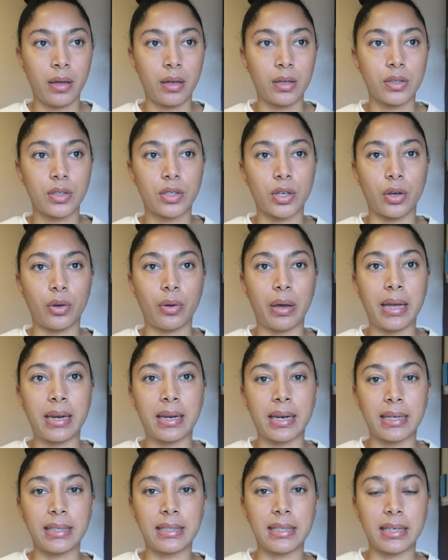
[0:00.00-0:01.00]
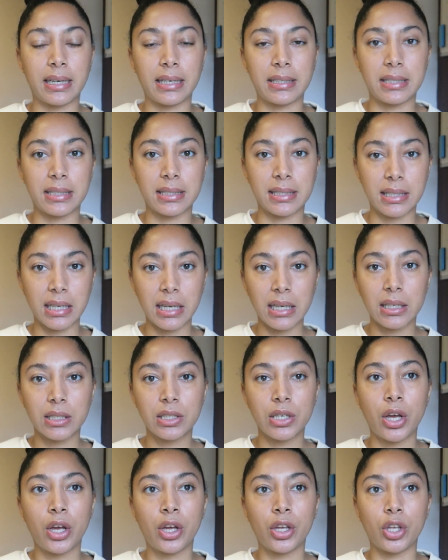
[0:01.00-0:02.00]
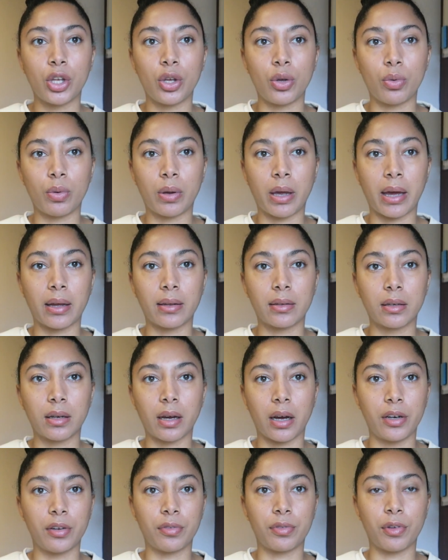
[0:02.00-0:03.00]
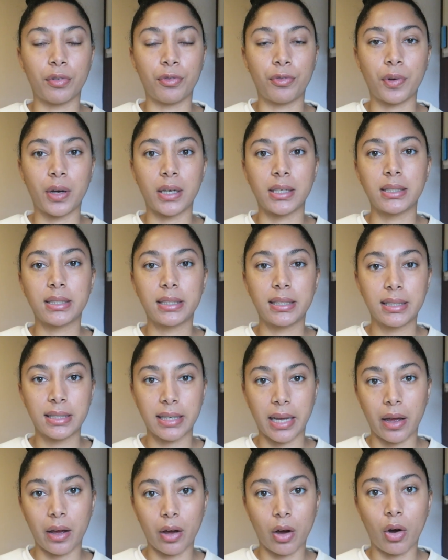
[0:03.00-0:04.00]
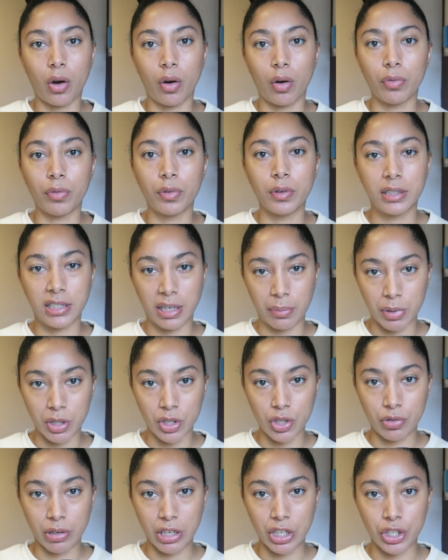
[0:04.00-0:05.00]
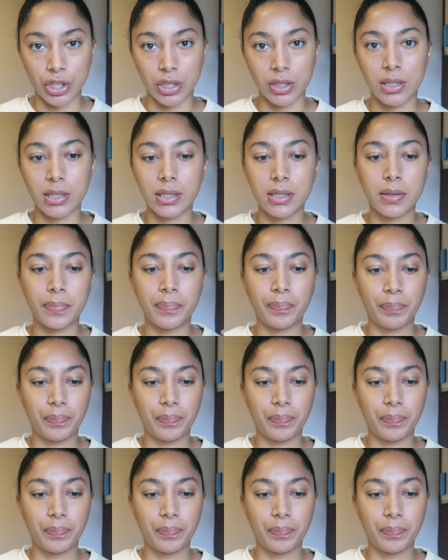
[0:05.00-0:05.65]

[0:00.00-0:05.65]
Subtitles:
So in 1986, you get kind of the first set of demonstrations.